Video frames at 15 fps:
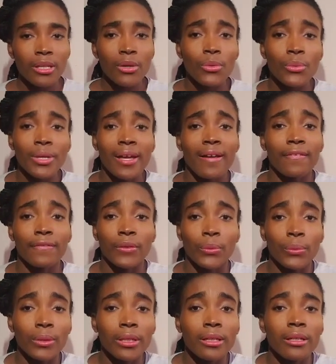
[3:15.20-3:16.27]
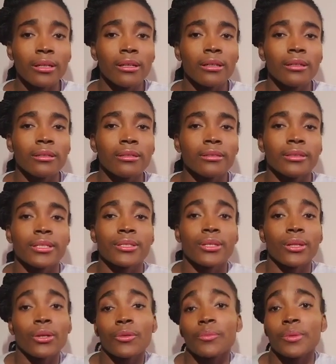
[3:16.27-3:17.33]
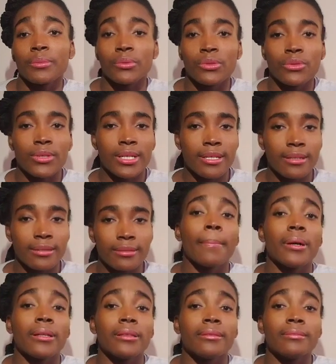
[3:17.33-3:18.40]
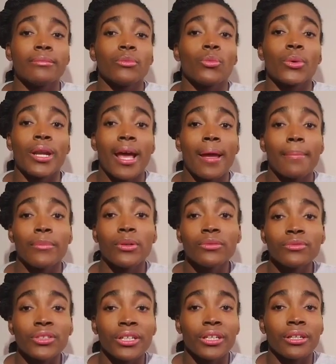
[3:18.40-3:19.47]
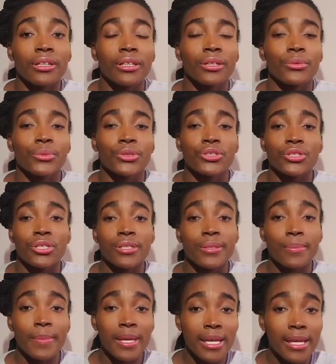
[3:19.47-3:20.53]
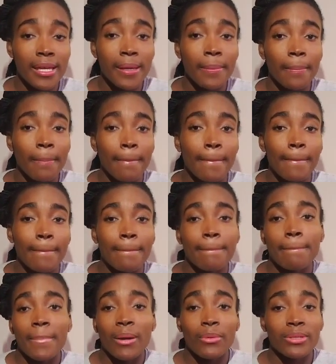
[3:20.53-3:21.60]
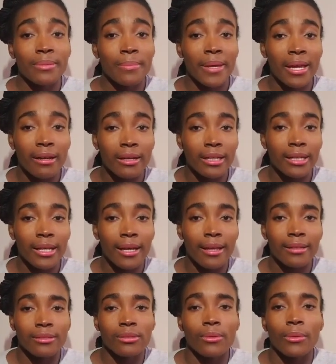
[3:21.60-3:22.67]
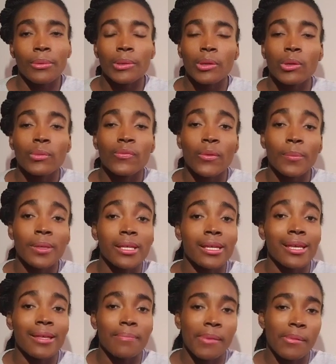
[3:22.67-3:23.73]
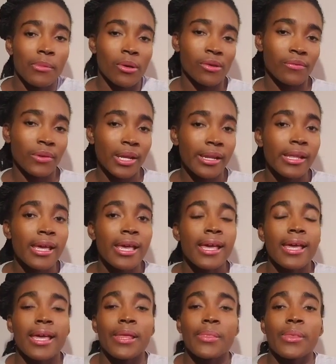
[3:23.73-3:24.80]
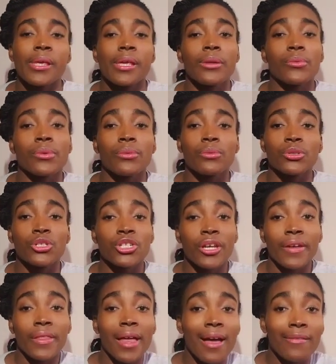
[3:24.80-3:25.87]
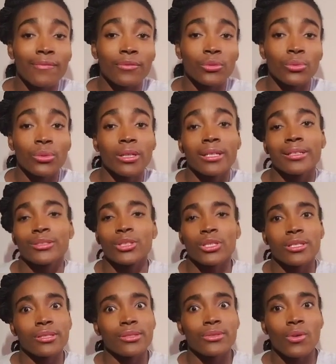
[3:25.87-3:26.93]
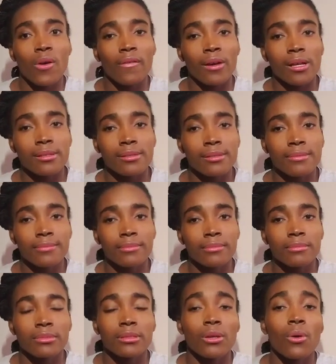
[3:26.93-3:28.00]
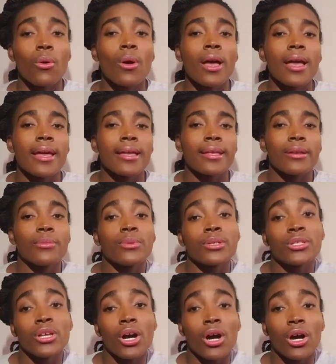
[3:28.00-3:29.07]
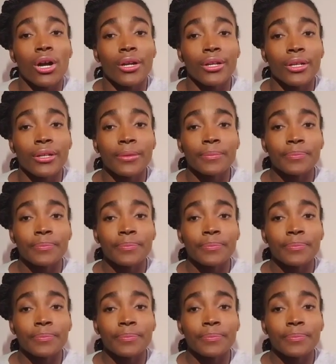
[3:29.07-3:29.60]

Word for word: we have food, there's a lot of people to eat it. But when I moved here, it was just me. I wasn't married yet, so I would cook for me and my boyfriend. And then we would share that food, just the two of us. So it was harder